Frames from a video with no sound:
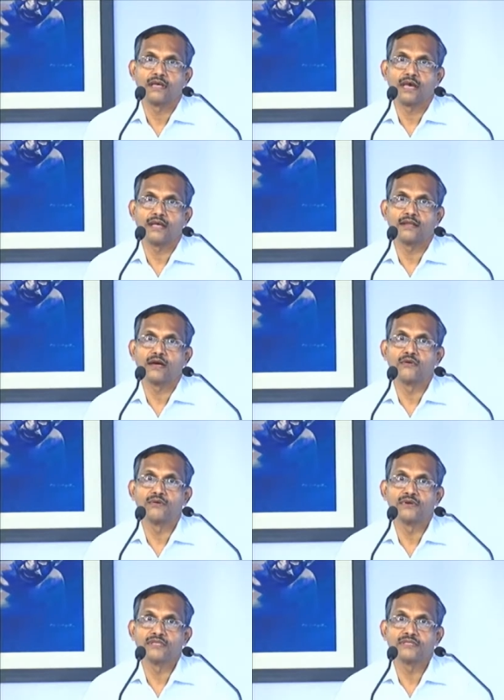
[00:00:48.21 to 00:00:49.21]
And how
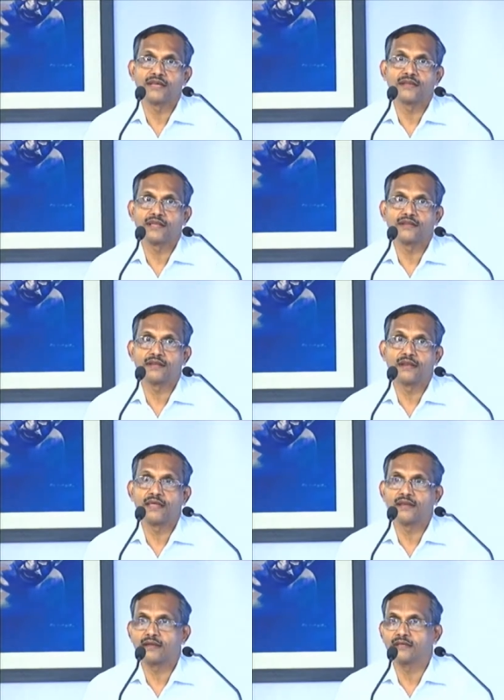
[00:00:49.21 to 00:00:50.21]
disaggregated data,